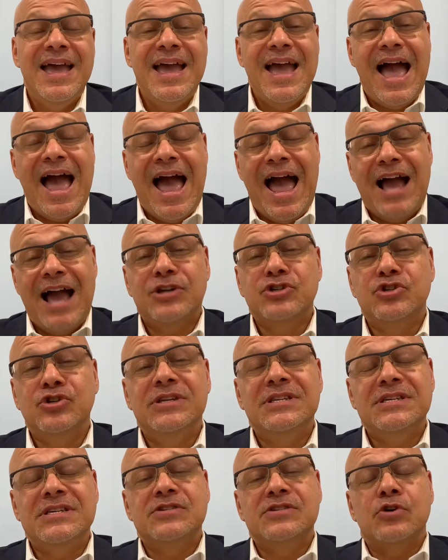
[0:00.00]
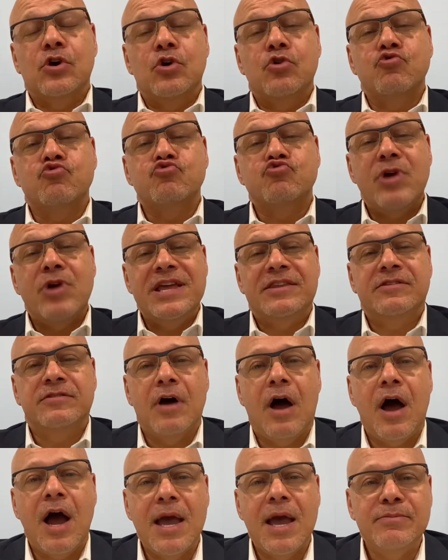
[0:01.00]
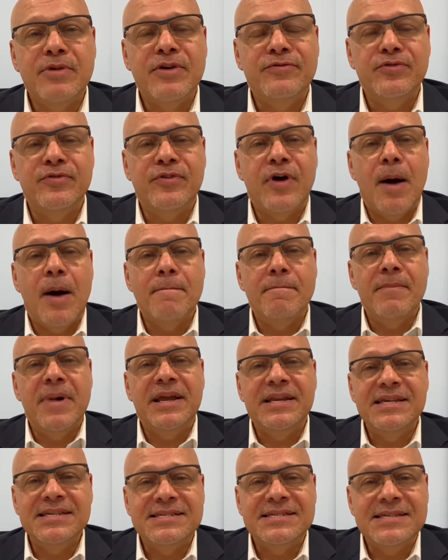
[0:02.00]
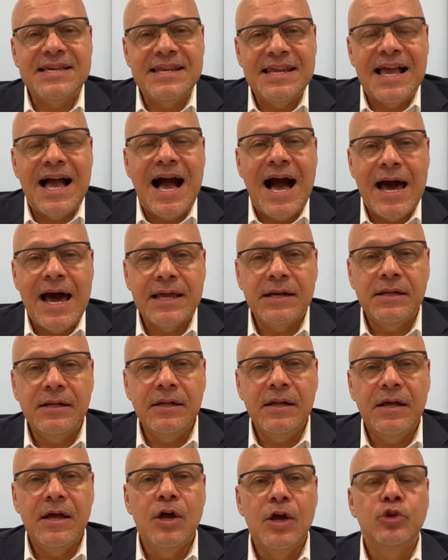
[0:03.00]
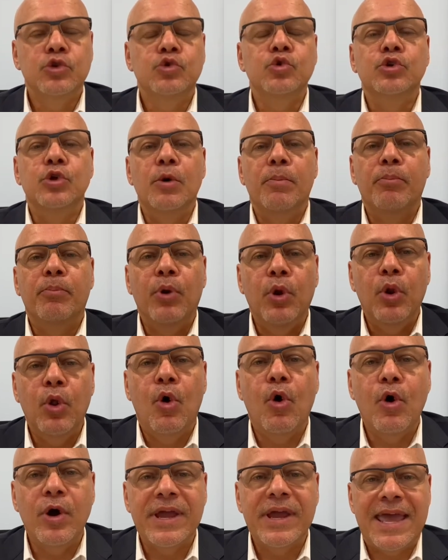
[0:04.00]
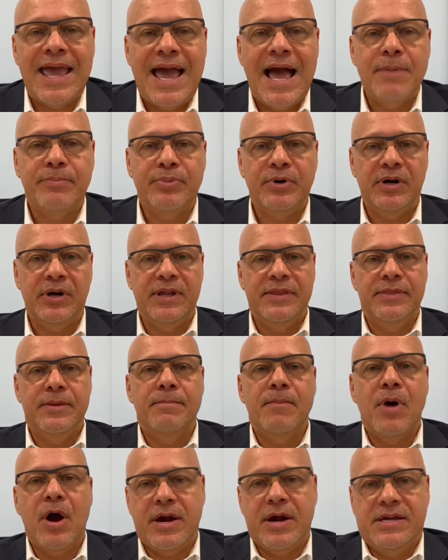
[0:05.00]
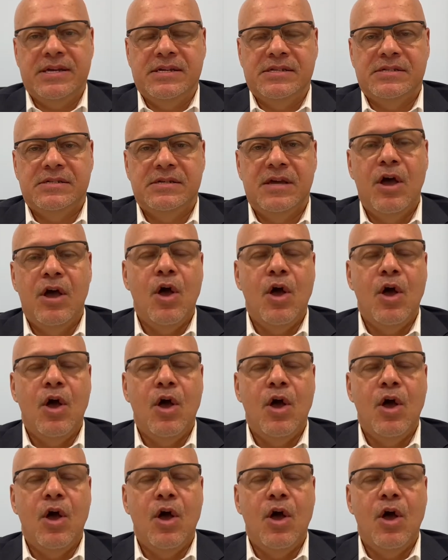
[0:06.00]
Actually, this is a great time if you've got money sitting idle to deploy capital in the markets.